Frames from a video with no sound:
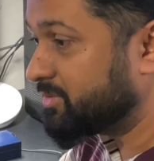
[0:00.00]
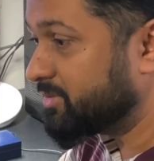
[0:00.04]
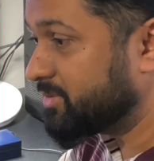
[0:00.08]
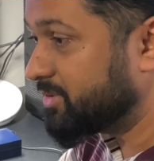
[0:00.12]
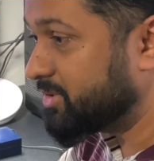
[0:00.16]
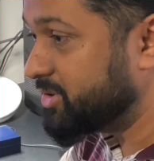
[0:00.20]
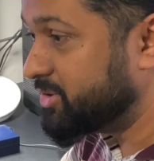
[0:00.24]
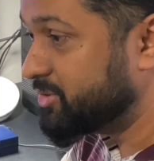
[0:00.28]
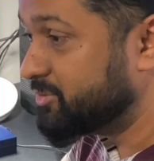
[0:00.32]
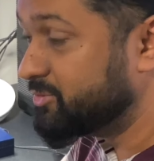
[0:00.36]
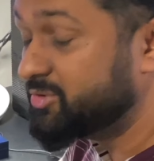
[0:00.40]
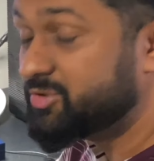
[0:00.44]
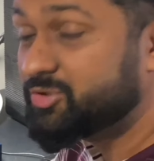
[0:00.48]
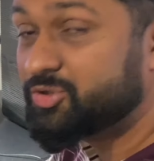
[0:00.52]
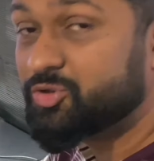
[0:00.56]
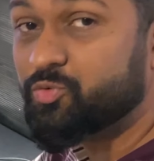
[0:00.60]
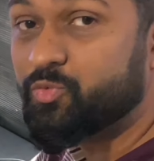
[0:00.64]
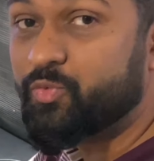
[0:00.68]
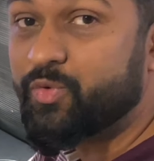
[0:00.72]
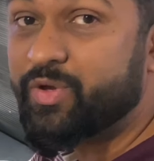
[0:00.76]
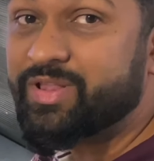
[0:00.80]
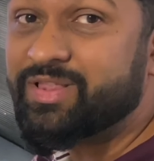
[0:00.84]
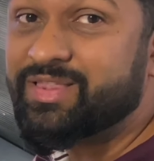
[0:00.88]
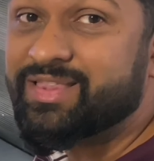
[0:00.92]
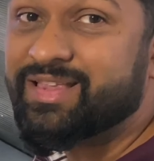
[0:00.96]
used to
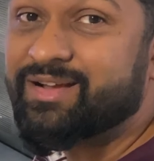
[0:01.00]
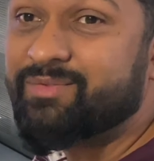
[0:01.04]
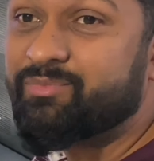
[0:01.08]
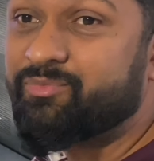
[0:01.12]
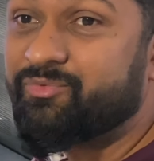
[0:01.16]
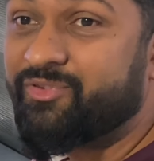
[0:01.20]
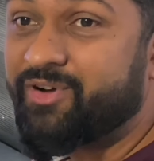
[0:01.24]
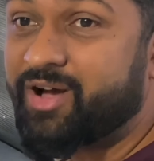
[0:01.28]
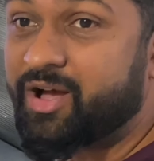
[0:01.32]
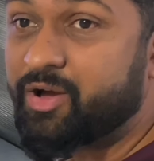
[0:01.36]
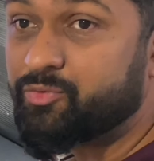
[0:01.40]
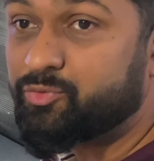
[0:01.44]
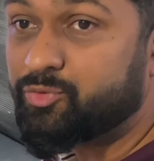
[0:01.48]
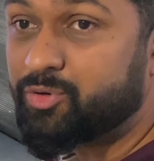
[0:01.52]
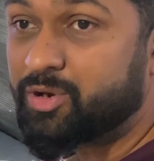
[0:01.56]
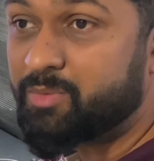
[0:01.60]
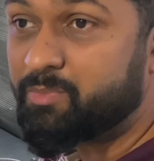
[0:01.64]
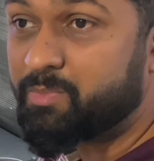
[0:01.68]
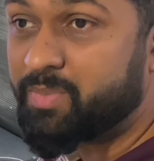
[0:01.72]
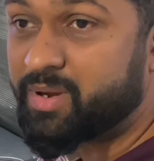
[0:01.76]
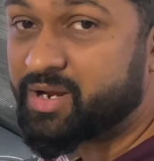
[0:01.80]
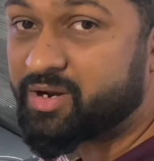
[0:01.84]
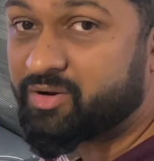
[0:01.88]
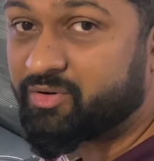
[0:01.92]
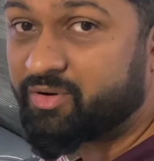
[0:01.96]
with the fountain
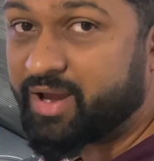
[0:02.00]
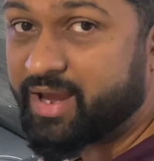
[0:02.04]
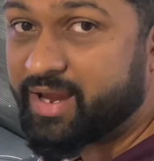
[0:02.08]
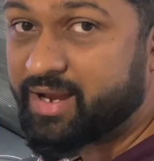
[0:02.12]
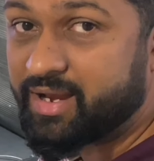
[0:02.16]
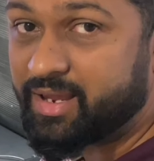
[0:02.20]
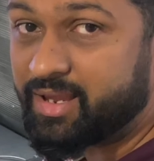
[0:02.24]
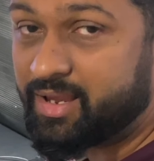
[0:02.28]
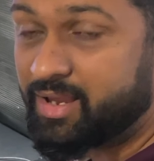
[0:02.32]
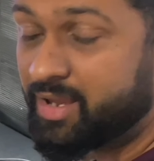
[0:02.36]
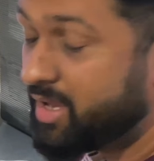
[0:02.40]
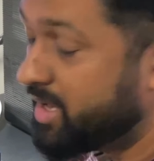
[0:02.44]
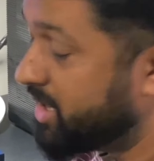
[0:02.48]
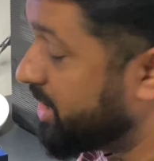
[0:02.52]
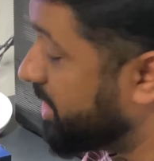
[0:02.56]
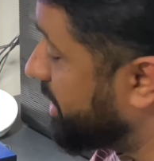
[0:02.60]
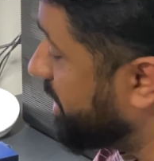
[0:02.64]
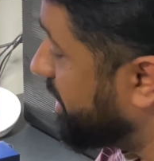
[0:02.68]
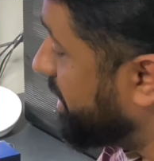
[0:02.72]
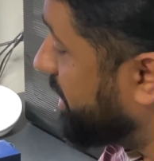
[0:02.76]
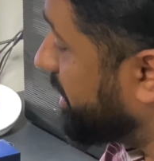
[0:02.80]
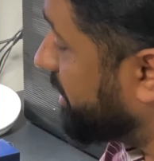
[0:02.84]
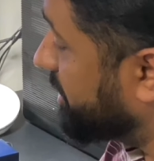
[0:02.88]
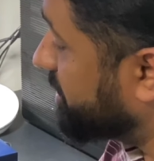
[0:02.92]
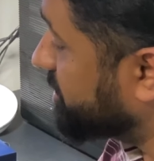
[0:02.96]
pen writing,
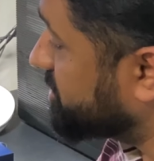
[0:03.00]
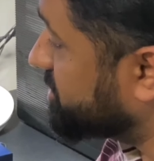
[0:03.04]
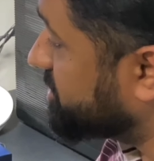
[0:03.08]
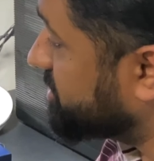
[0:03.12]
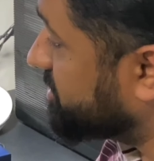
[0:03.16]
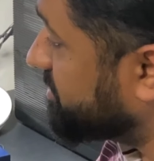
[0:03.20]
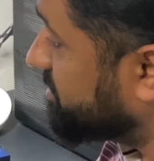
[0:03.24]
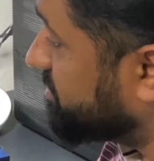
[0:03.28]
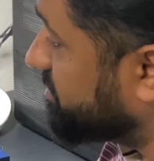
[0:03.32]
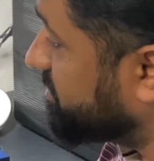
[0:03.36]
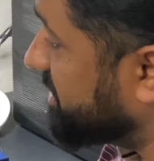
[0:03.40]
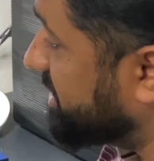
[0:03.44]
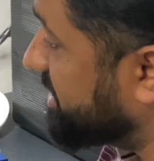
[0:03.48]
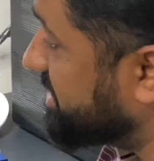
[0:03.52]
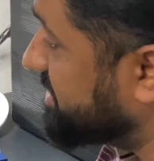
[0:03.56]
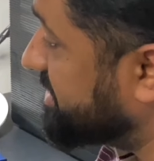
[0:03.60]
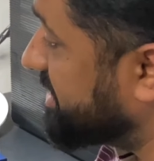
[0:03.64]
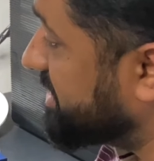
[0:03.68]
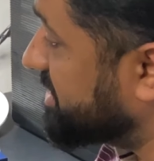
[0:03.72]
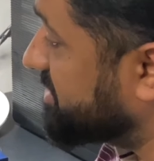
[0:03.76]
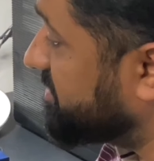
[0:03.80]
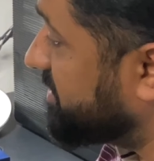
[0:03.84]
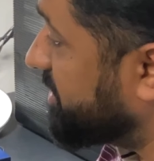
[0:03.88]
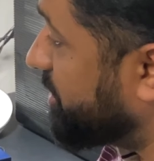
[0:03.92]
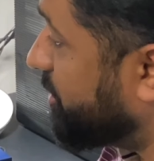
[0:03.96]
because these
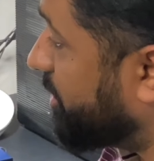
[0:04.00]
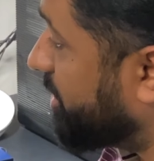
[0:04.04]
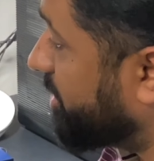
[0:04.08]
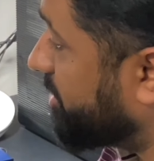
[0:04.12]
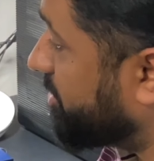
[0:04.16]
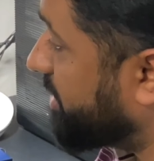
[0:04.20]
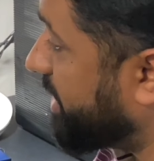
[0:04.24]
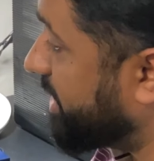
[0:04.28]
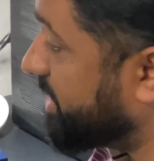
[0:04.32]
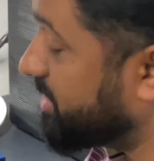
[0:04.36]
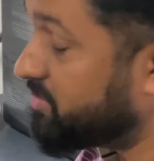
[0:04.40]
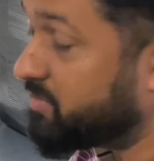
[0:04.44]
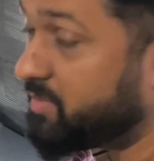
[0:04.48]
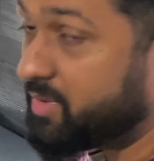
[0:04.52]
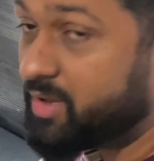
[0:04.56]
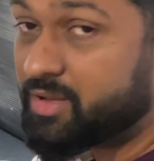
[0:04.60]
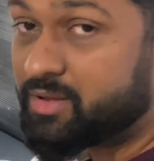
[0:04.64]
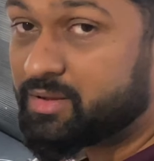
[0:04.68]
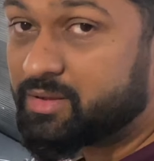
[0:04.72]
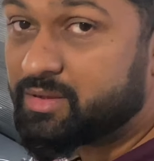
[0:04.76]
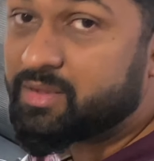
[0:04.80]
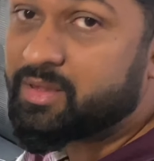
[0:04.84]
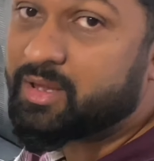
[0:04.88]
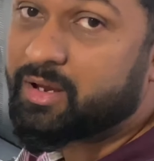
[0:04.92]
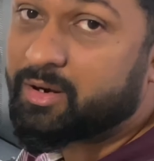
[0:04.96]
days we all write with
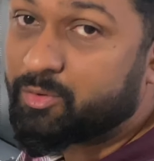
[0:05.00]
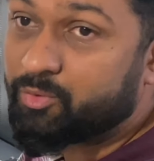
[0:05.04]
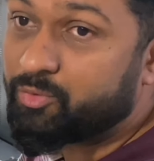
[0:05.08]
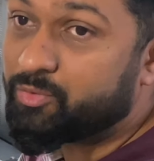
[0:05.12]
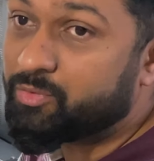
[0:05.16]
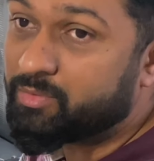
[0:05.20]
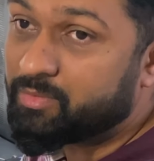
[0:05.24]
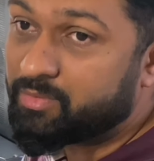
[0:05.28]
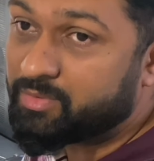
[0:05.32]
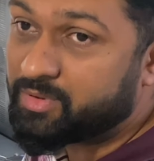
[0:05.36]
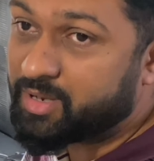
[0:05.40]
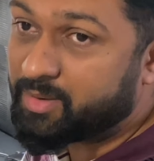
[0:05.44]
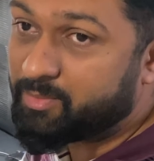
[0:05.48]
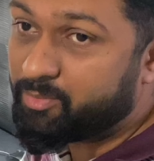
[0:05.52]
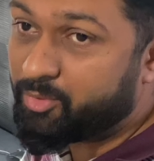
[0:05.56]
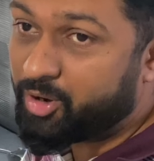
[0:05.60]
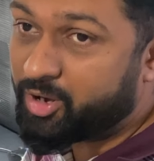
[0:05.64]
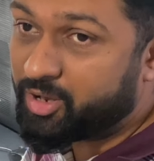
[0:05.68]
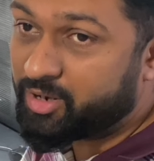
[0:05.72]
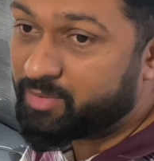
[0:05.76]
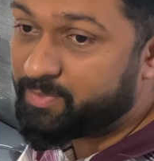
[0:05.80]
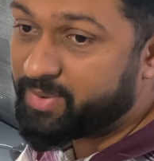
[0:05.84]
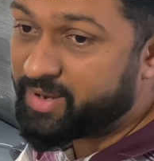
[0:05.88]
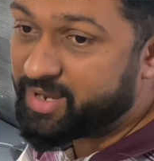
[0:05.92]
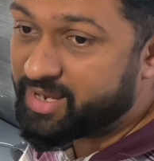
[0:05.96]
the
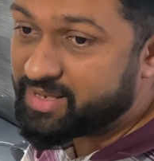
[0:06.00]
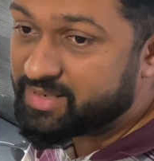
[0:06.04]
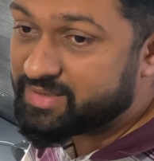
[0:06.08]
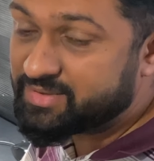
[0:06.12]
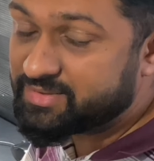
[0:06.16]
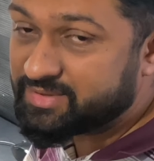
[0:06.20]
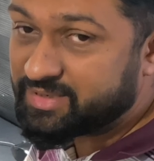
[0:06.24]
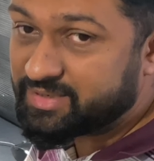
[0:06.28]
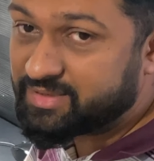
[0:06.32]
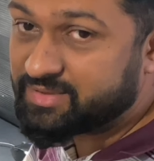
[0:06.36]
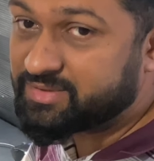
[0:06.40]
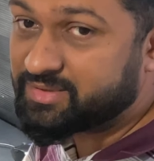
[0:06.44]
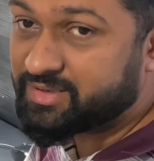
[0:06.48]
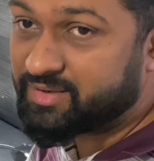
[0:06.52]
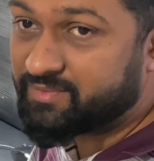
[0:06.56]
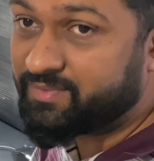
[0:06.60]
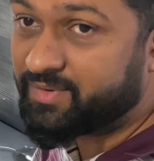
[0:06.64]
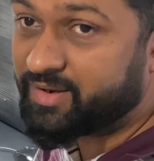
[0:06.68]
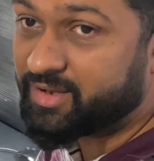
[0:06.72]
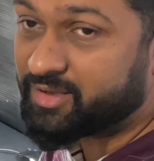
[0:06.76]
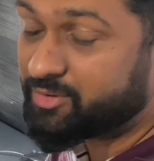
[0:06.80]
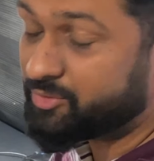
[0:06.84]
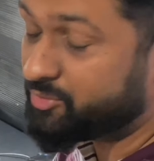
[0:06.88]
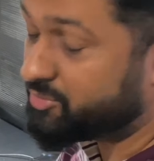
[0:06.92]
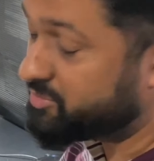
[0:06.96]
ball pens and stuff
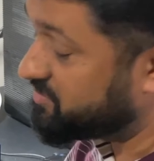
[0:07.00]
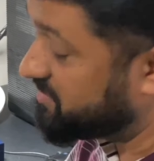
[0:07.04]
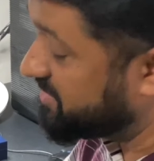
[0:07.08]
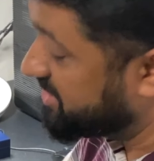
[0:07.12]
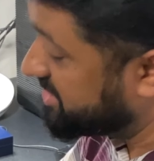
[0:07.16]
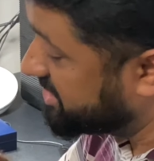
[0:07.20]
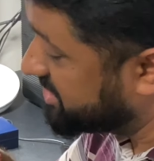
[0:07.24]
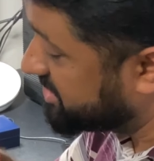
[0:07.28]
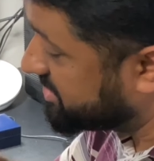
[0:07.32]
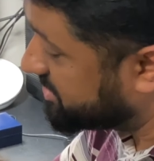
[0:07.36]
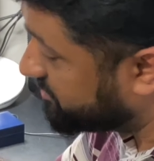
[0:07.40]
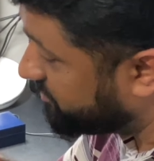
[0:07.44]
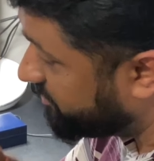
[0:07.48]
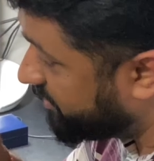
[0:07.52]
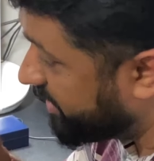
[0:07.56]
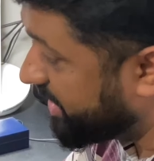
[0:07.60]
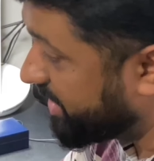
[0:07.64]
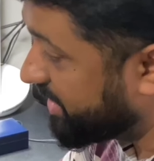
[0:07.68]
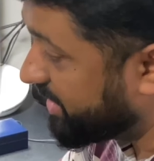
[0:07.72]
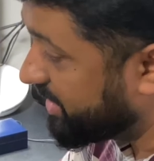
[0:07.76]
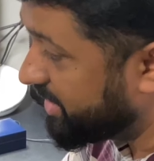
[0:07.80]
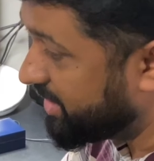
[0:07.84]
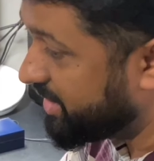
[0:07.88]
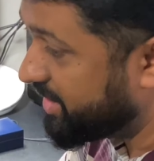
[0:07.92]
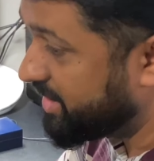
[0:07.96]
like those, which is
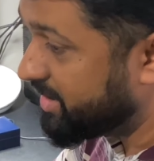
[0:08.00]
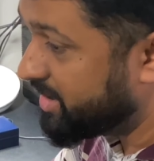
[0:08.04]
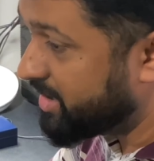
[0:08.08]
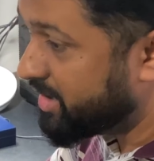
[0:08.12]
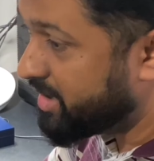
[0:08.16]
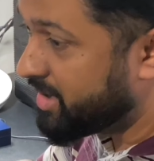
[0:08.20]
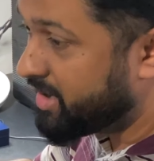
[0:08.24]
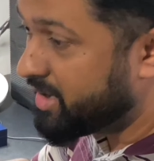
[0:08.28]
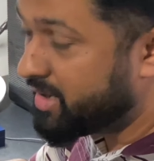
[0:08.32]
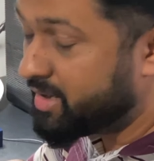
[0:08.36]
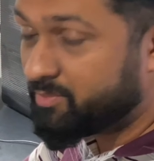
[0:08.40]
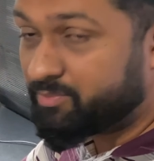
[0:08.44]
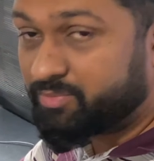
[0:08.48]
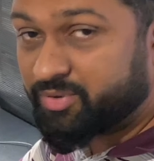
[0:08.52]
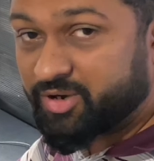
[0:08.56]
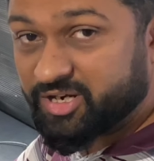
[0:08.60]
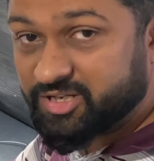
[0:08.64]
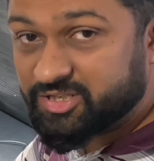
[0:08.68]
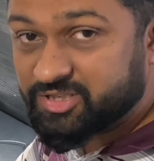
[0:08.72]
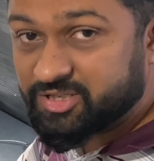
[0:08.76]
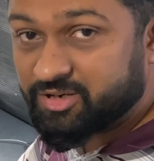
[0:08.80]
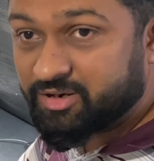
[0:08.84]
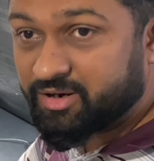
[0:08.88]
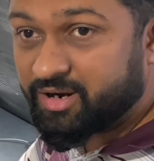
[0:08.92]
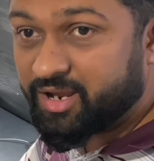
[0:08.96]
very
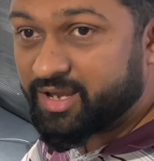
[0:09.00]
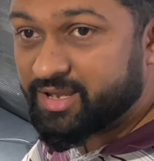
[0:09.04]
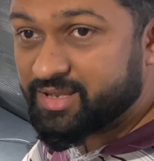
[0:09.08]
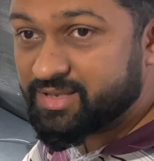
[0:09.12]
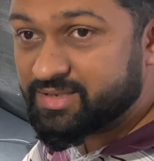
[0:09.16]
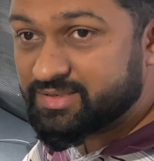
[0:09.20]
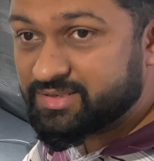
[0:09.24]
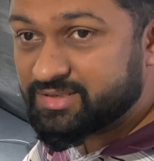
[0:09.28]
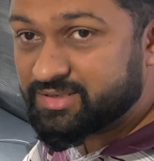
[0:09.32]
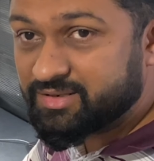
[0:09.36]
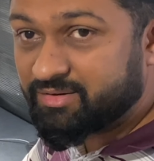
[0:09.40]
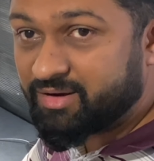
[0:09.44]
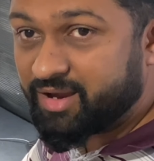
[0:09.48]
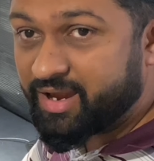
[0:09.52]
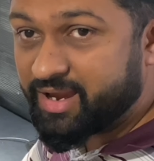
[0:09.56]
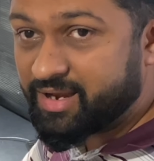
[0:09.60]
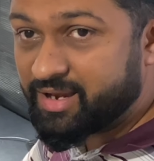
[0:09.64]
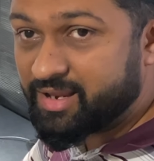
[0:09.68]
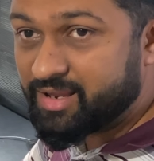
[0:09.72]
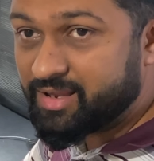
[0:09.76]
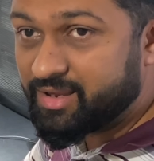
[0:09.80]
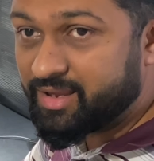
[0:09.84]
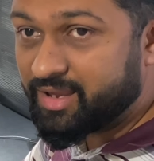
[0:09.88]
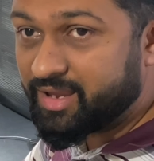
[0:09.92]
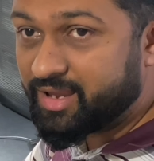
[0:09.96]
pressurized
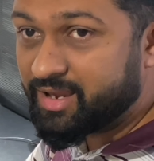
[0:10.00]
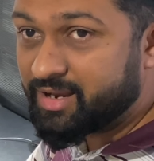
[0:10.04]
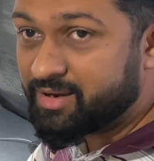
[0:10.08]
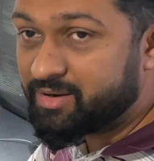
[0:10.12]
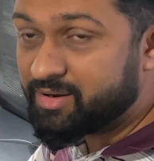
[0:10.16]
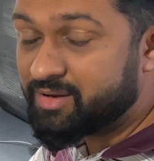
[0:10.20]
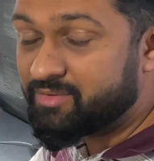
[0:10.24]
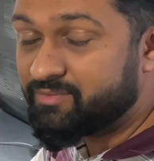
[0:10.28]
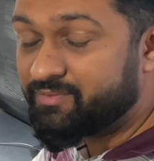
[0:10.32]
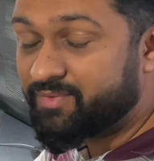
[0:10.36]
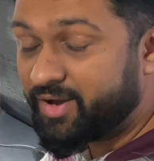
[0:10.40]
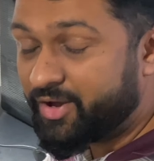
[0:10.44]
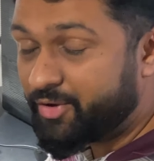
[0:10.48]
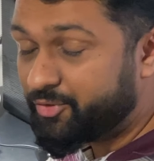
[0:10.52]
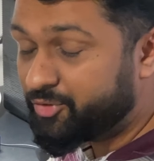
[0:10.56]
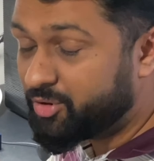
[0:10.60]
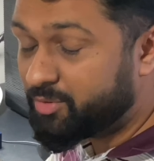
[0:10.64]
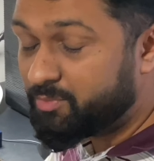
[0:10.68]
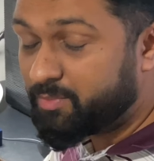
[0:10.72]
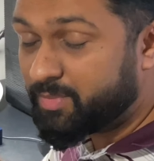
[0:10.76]
writing, and in fountain